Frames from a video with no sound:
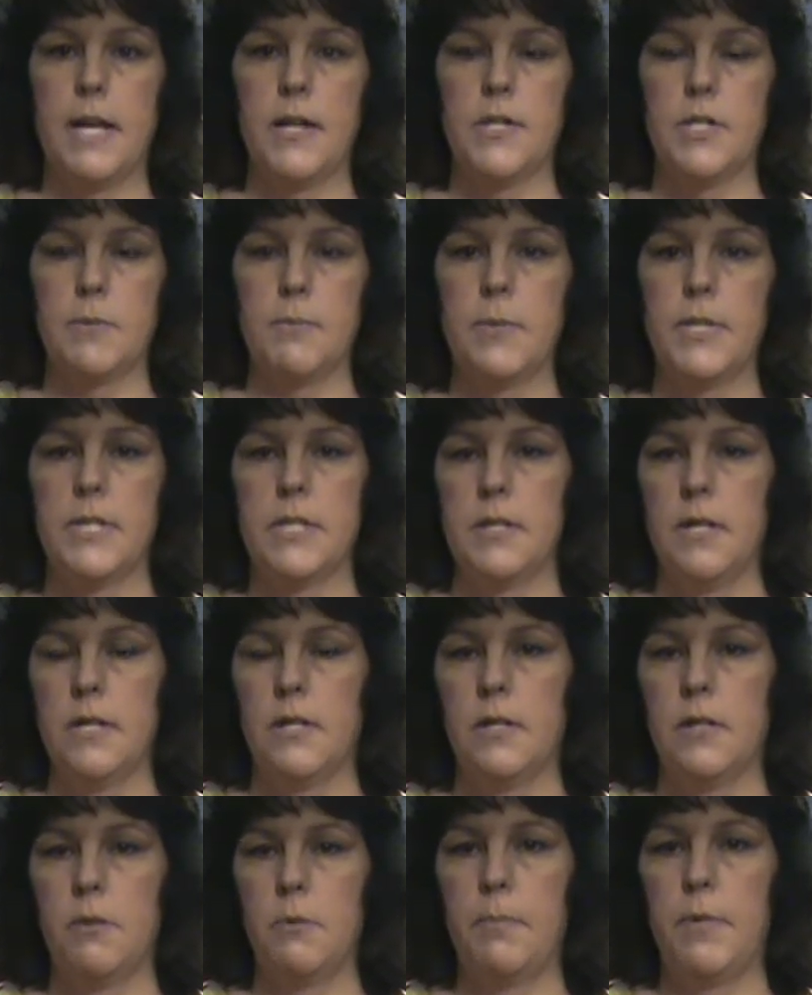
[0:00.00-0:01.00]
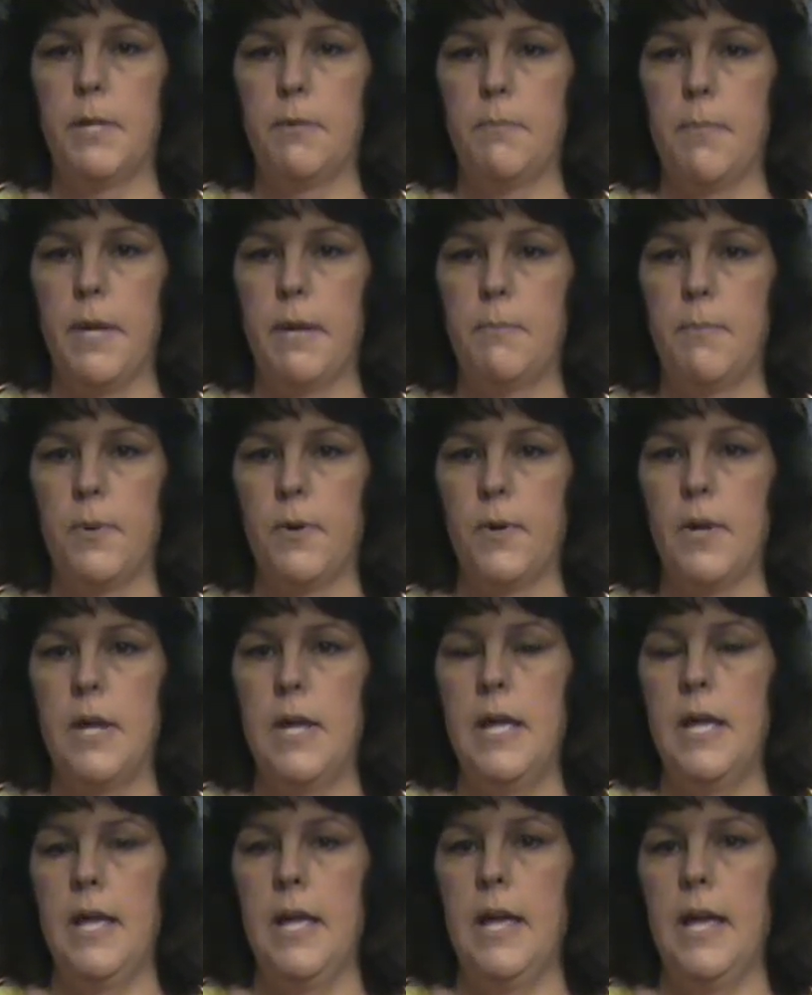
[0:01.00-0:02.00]
I just put a little bit of pepper
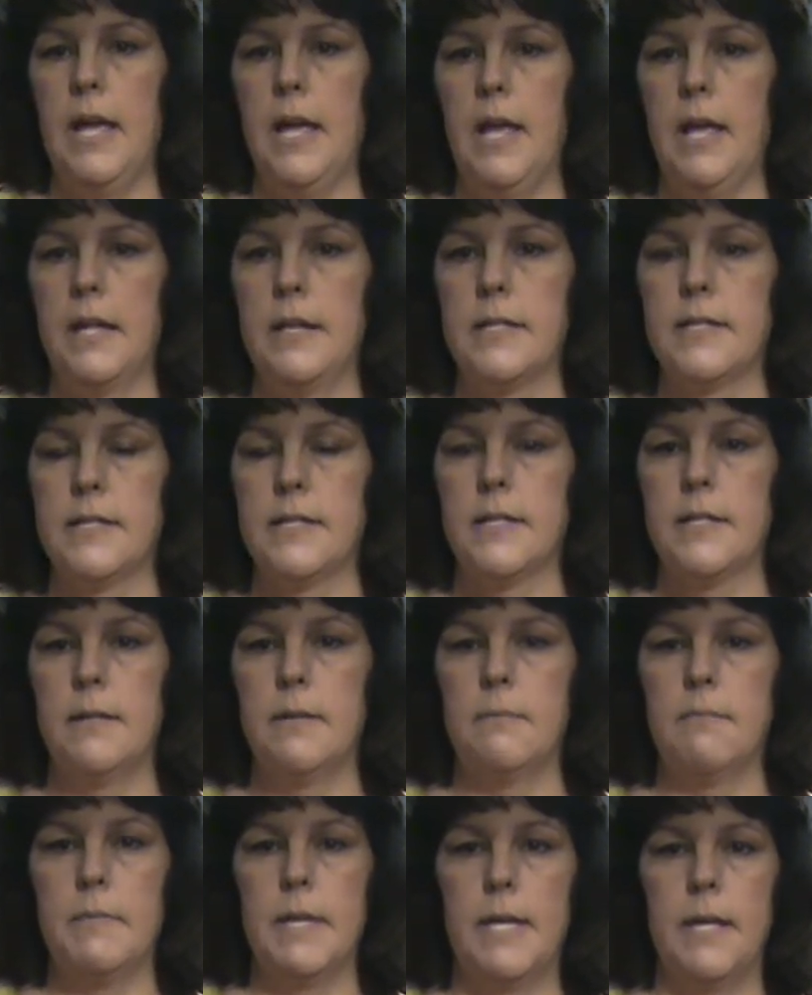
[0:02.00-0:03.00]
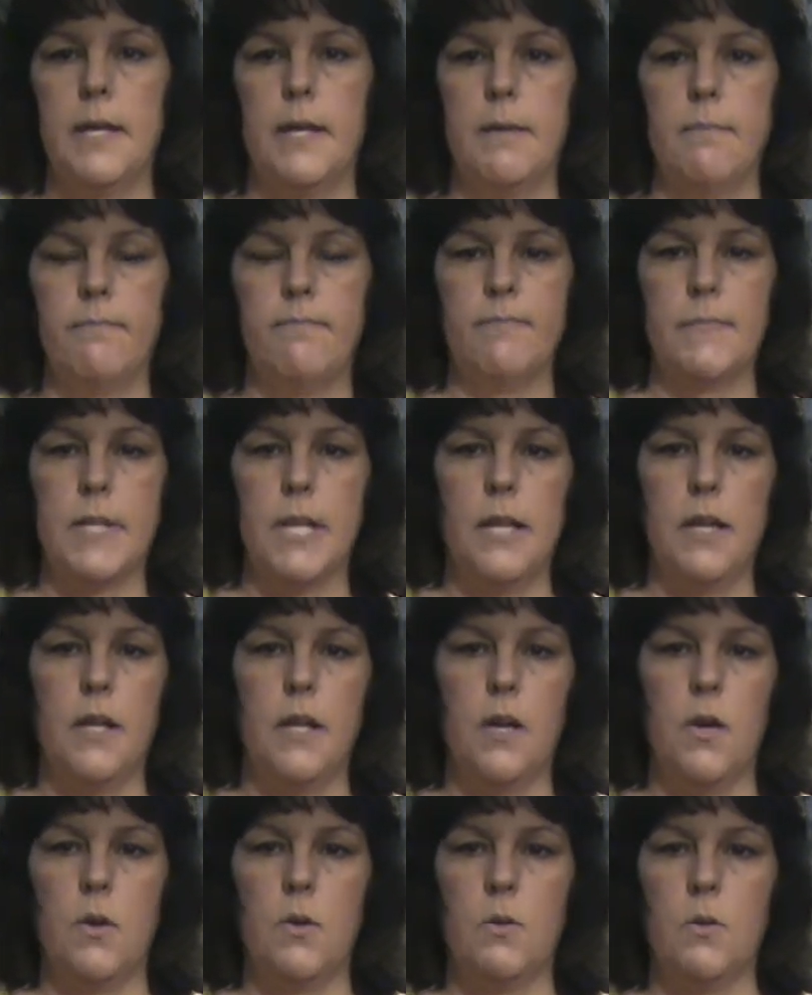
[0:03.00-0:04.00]
and some,
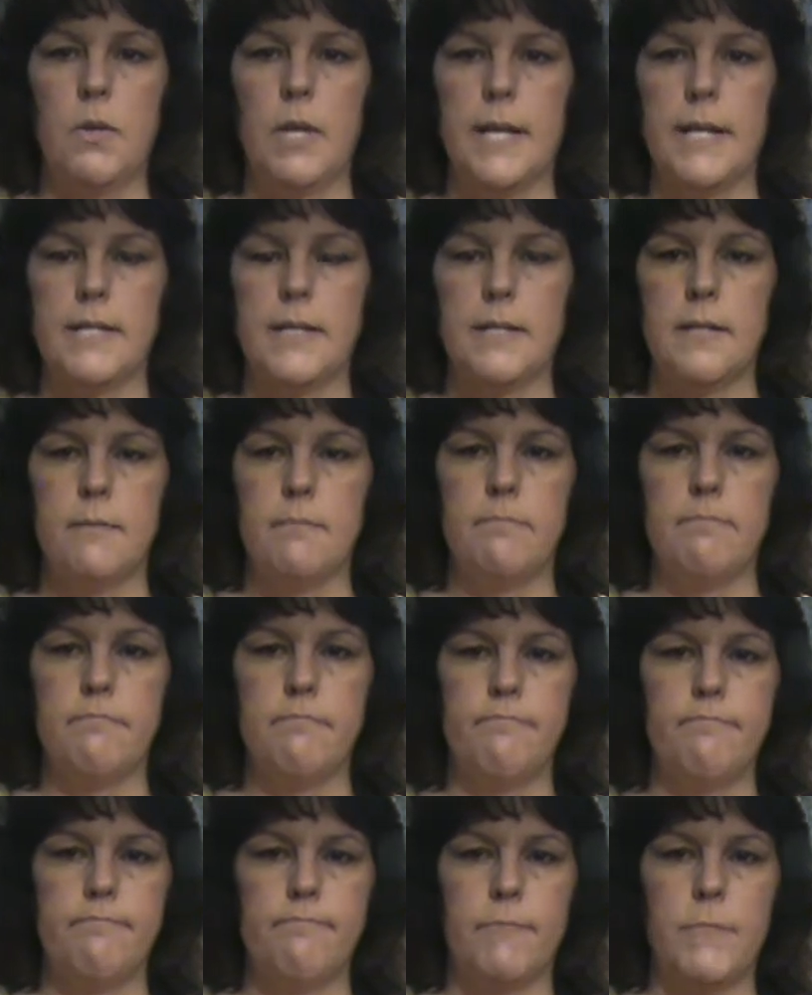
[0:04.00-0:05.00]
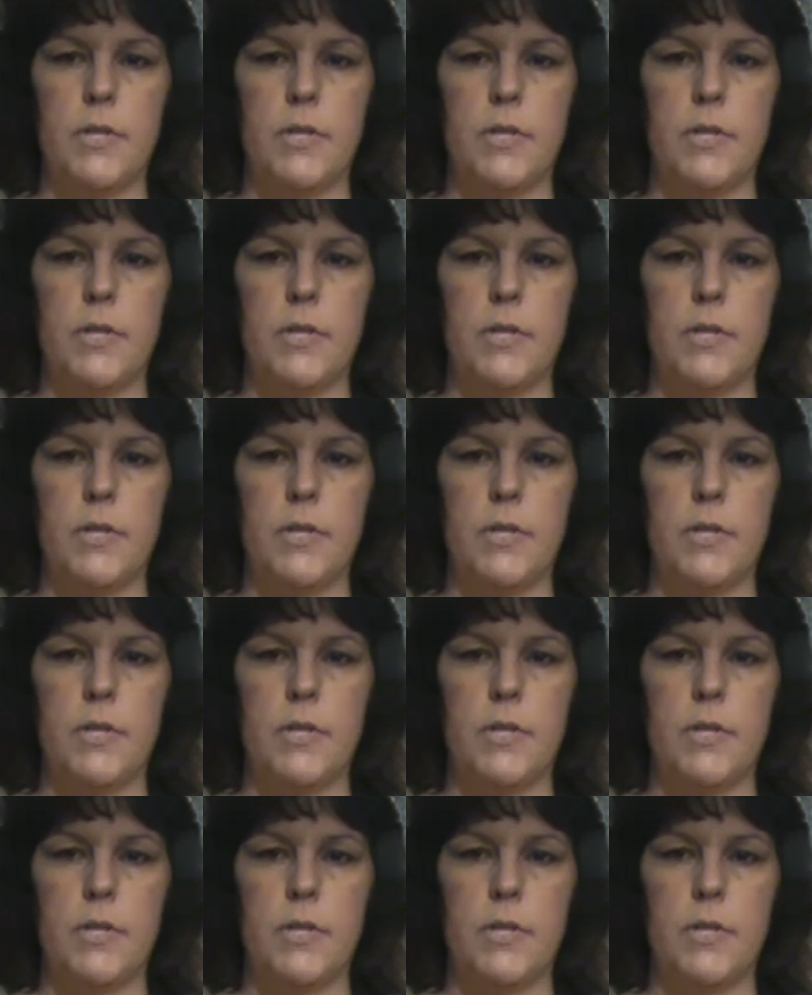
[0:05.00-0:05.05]
like some